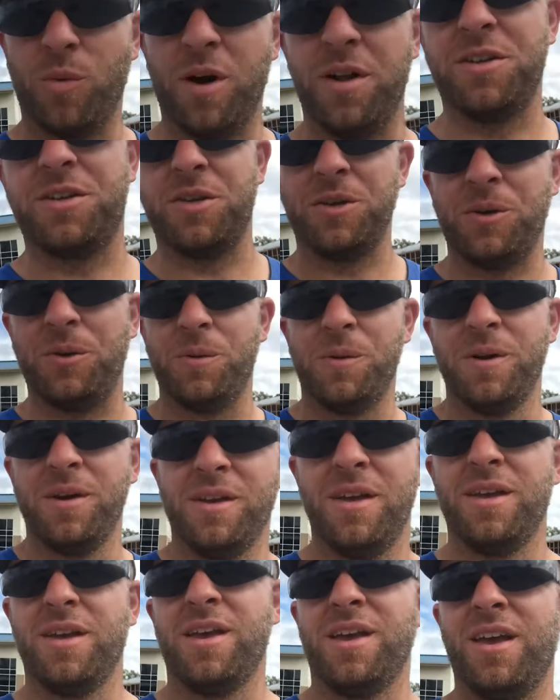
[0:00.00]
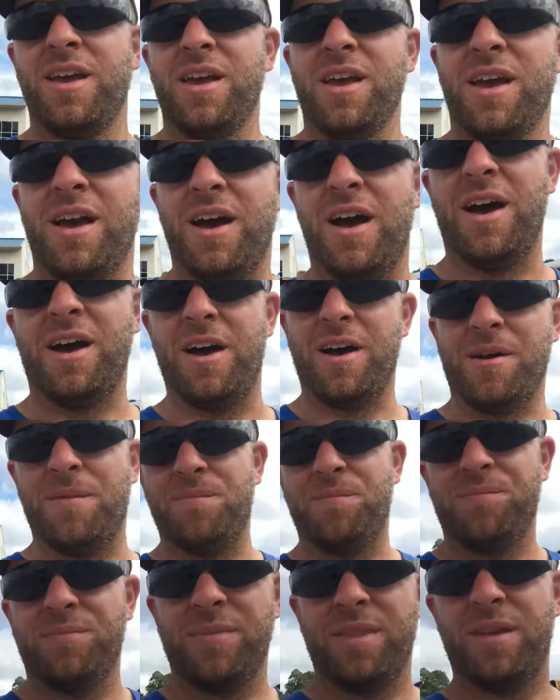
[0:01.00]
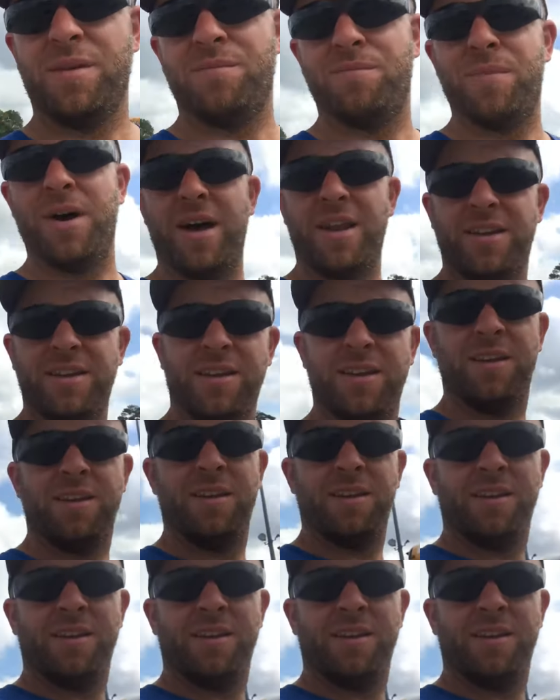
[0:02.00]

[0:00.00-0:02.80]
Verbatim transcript: you want to. Um, but